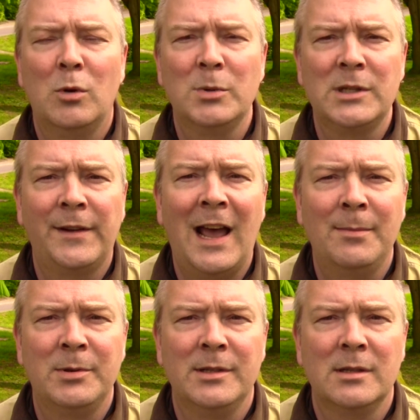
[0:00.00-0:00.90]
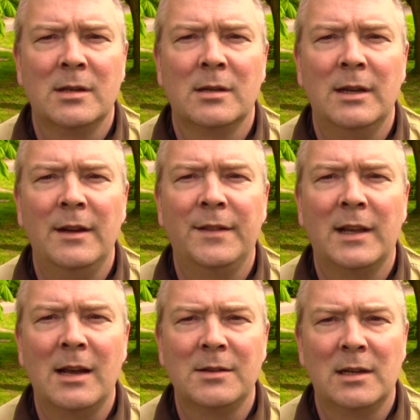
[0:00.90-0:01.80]
What would have happened if the
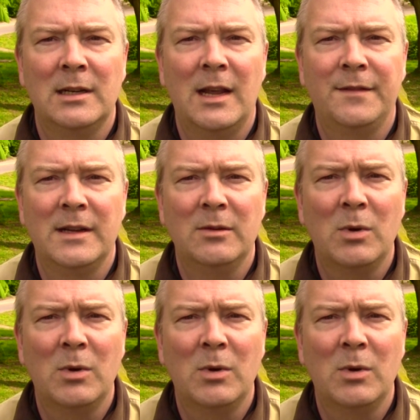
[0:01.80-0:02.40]
council left it?